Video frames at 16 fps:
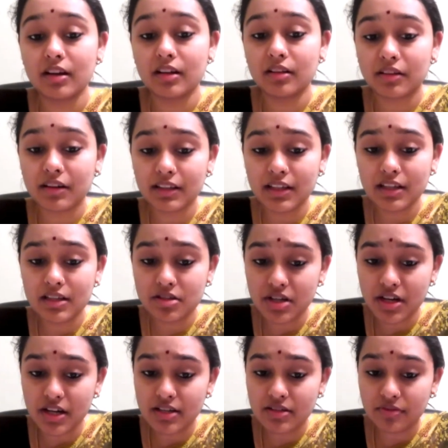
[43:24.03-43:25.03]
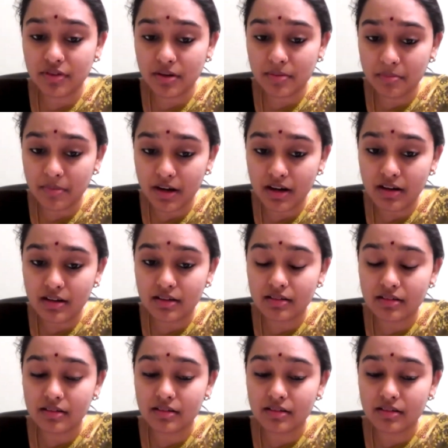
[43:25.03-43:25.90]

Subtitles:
Look at the stress for ma.